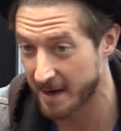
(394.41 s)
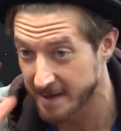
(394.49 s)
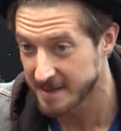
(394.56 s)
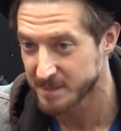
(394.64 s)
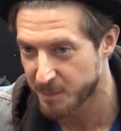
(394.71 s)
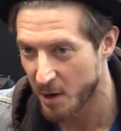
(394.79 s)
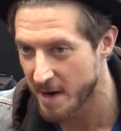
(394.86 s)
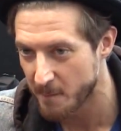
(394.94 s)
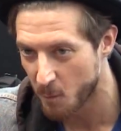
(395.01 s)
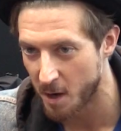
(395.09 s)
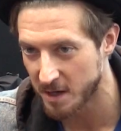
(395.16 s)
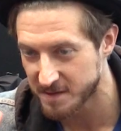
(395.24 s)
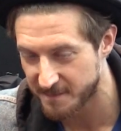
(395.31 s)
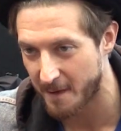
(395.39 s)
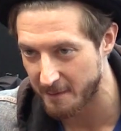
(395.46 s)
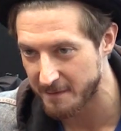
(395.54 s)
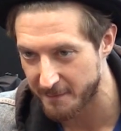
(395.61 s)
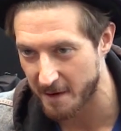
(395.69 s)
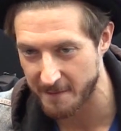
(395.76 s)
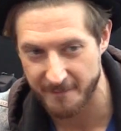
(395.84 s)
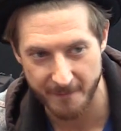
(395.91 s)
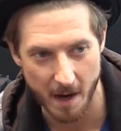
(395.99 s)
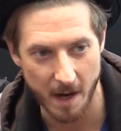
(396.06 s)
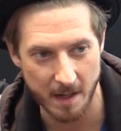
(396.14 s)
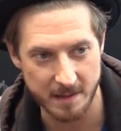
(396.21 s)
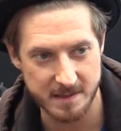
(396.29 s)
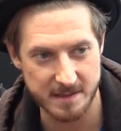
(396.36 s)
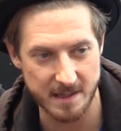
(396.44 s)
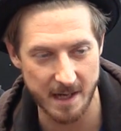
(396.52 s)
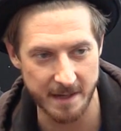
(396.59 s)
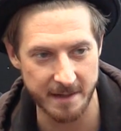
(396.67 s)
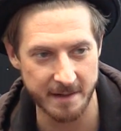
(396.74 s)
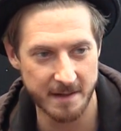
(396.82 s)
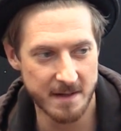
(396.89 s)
and his brain works very, very fast, and